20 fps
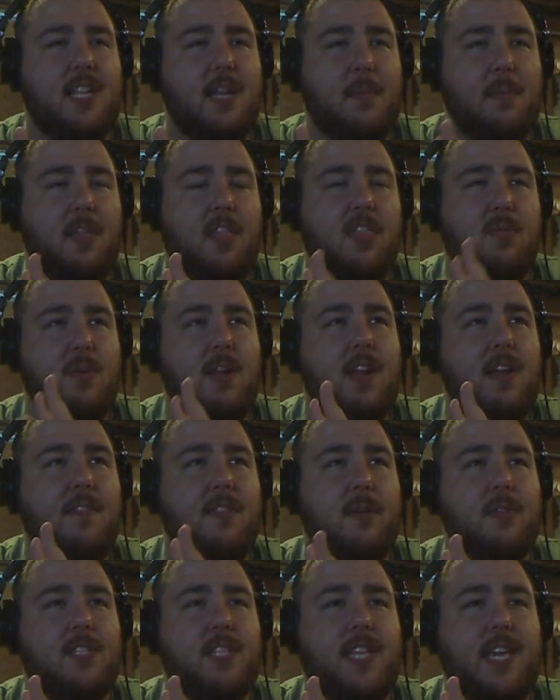It'll be 3 of
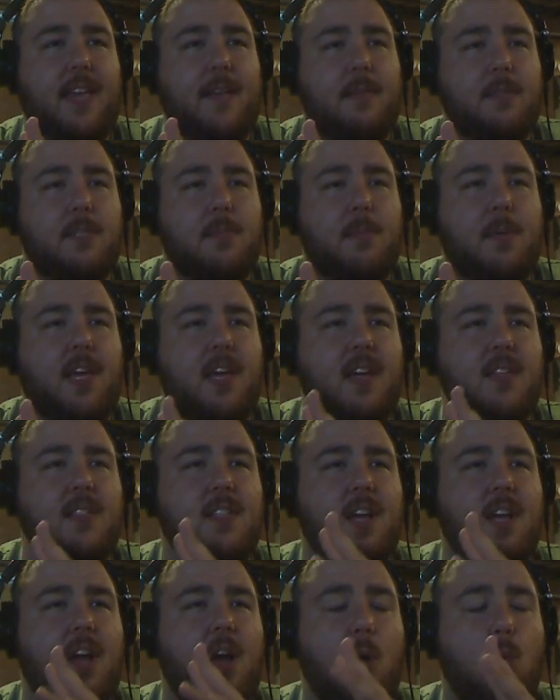those teams
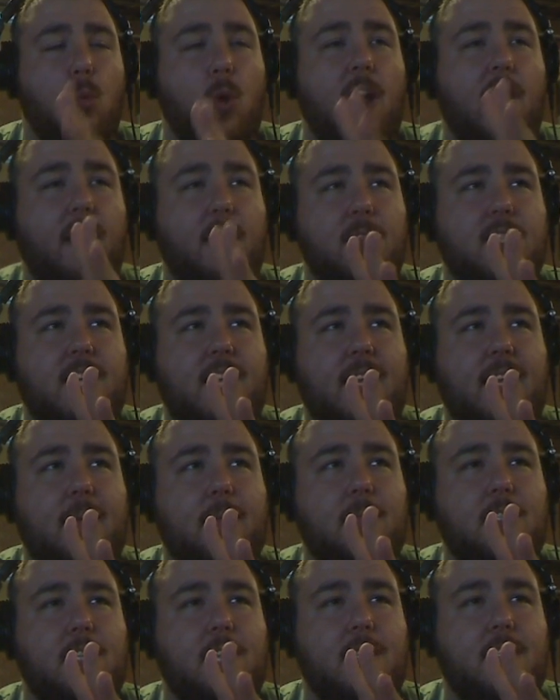because one of those
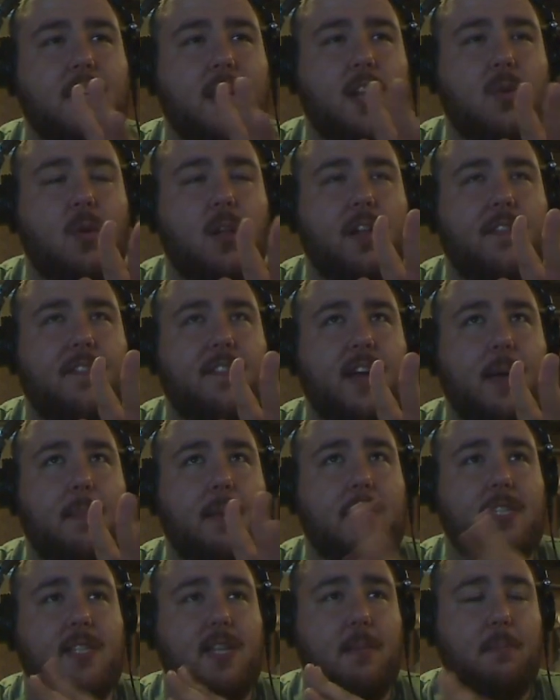teams is going to qualify
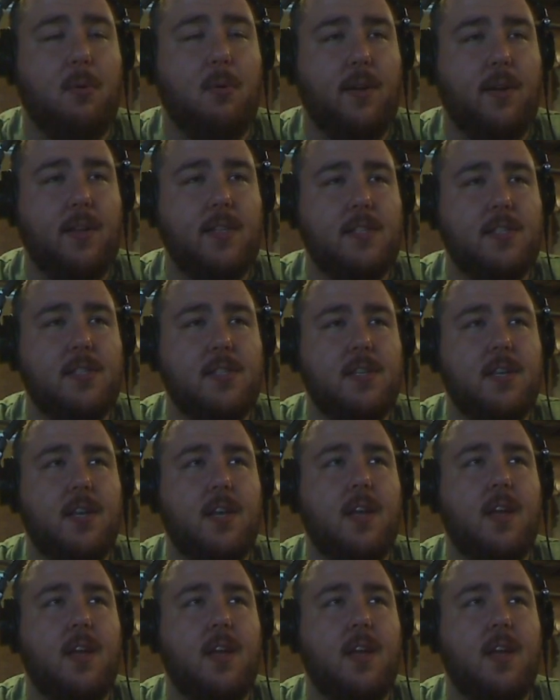based on points.